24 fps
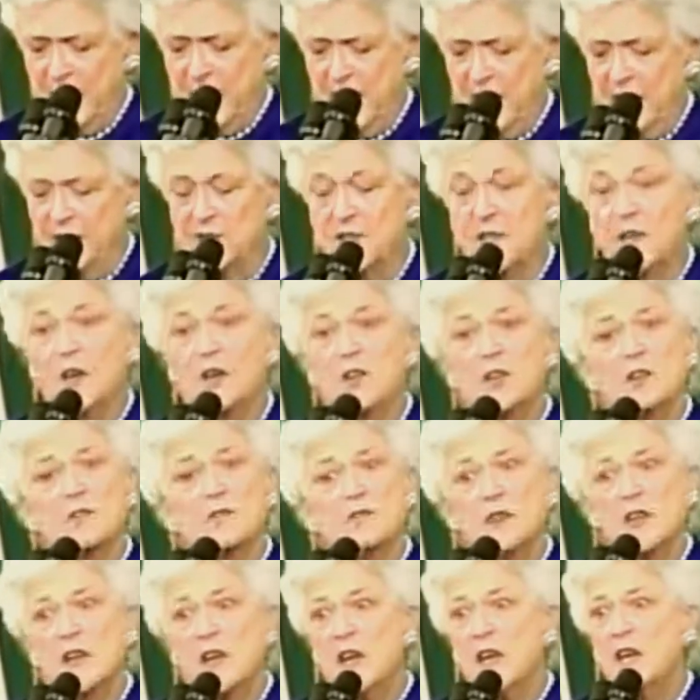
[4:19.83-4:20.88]
and so you
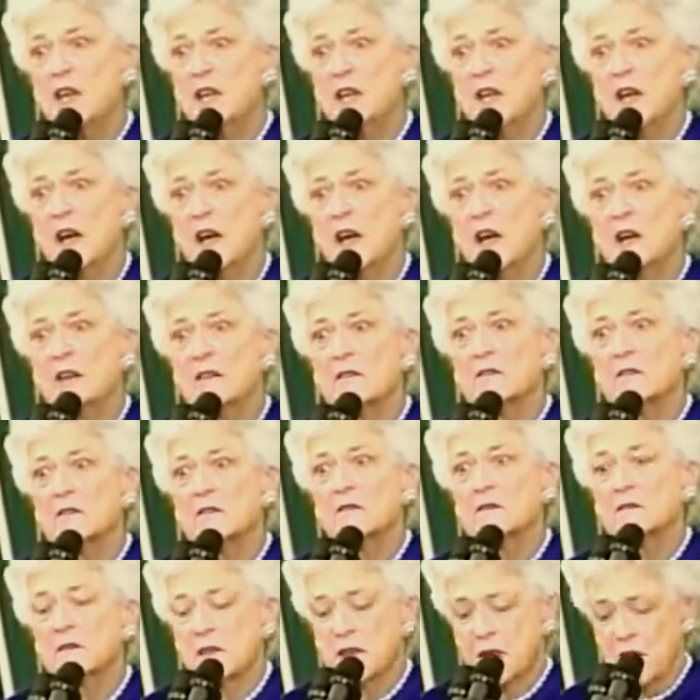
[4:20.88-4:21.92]
need not,
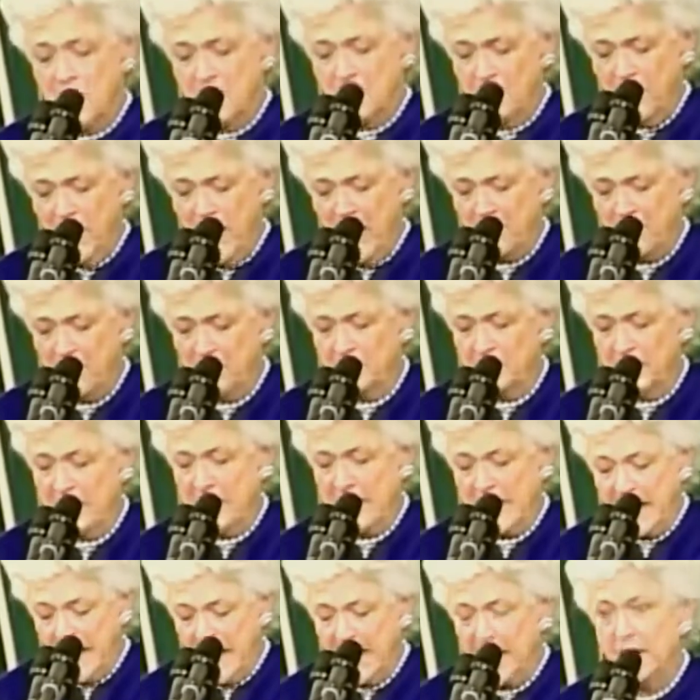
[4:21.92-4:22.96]
probably
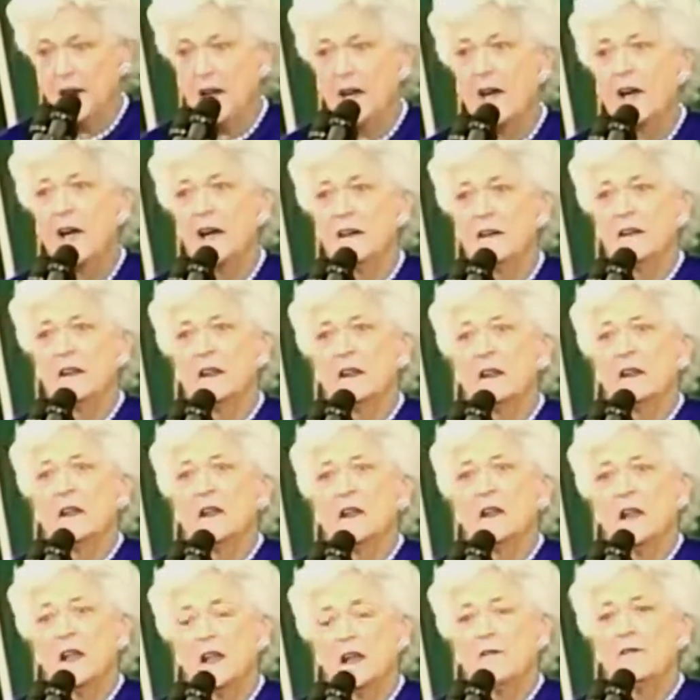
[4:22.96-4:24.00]
cannot,
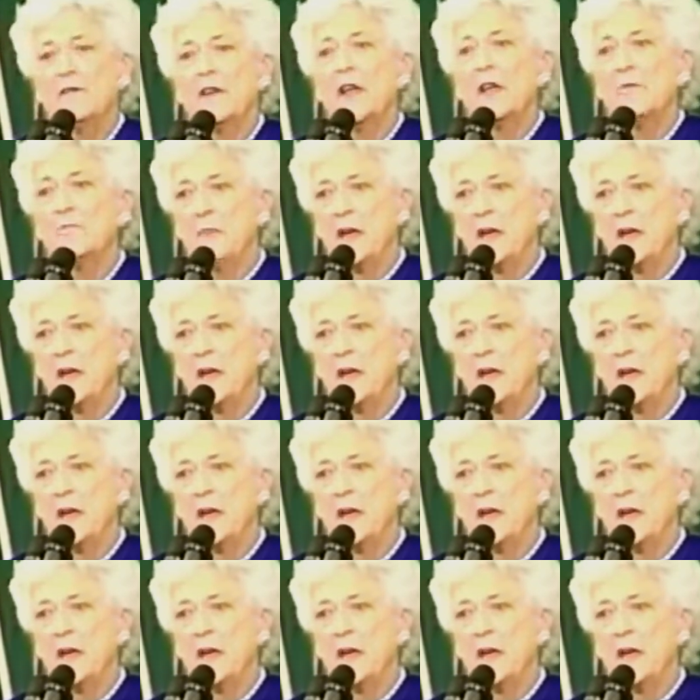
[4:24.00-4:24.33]
live a